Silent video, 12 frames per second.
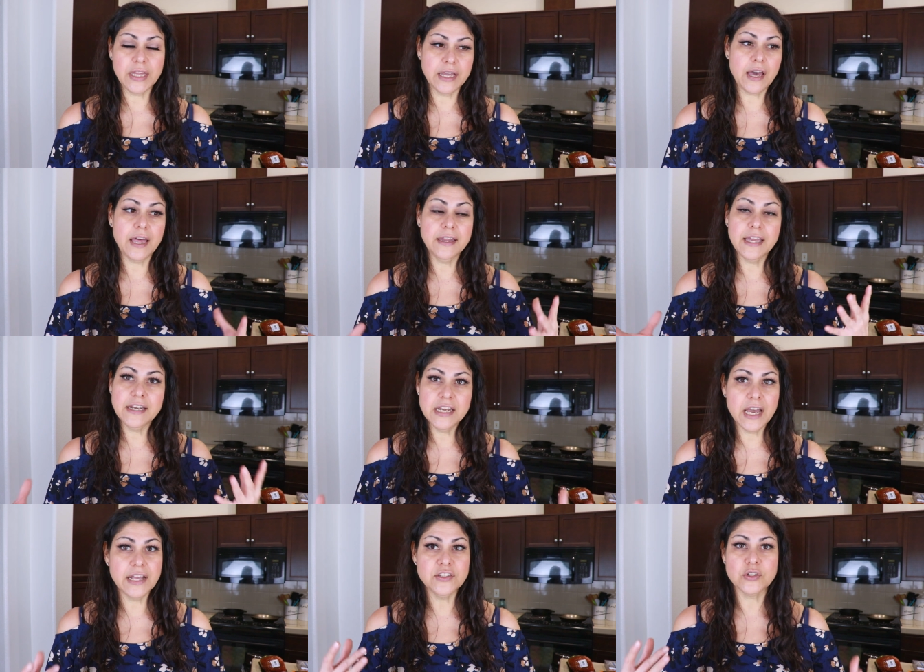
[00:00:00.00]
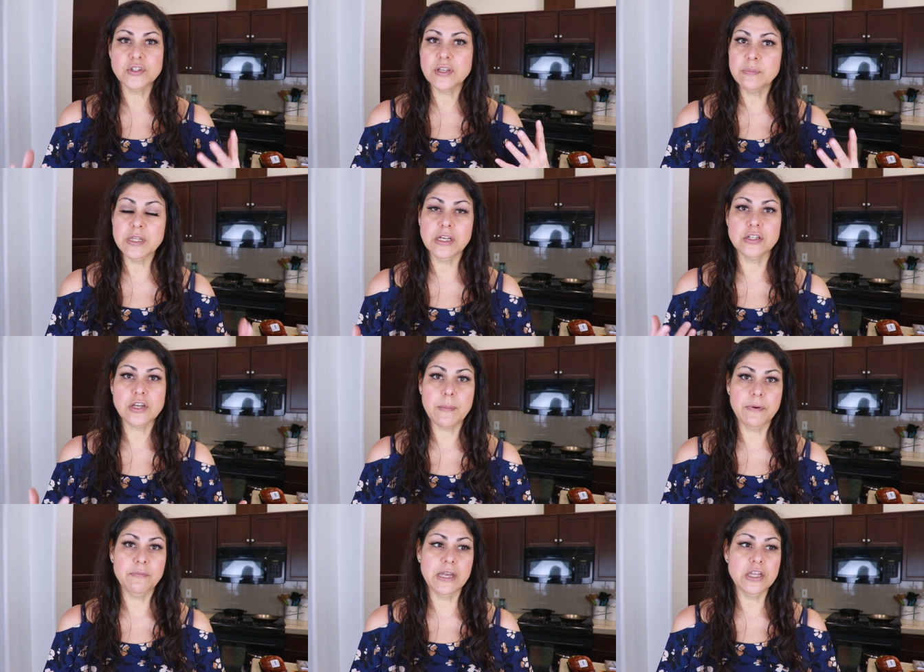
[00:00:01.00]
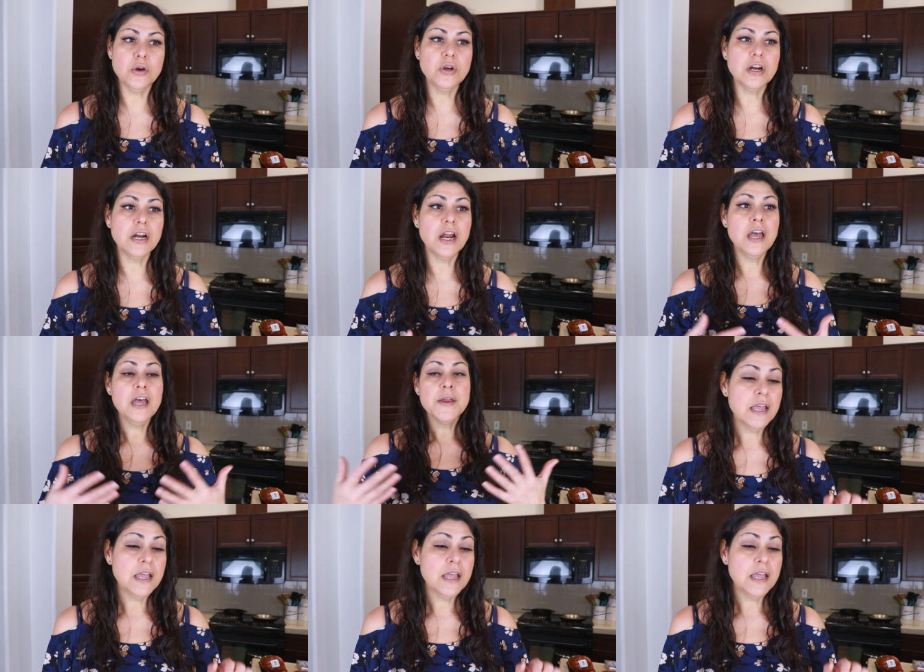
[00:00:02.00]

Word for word: Like I like nuts or something on top of my yogurt.